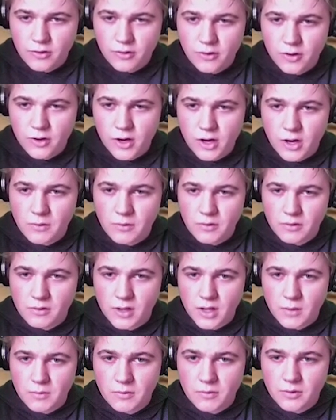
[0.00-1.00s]
versus Anonymous
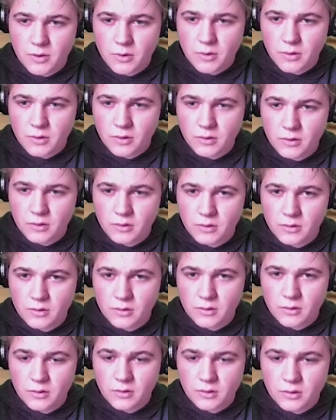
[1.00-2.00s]
game is going.
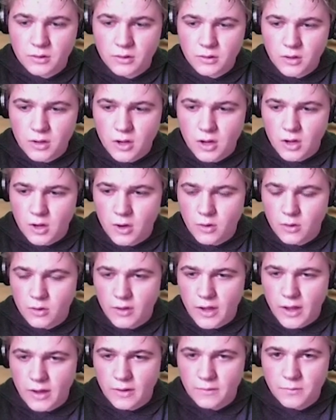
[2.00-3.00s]
Oh
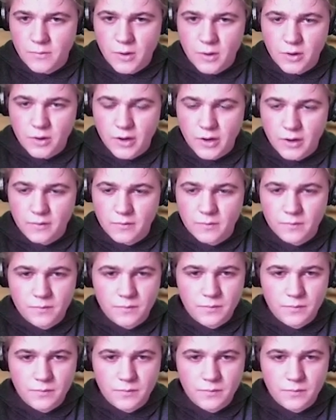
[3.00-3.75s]
yeah. Okay.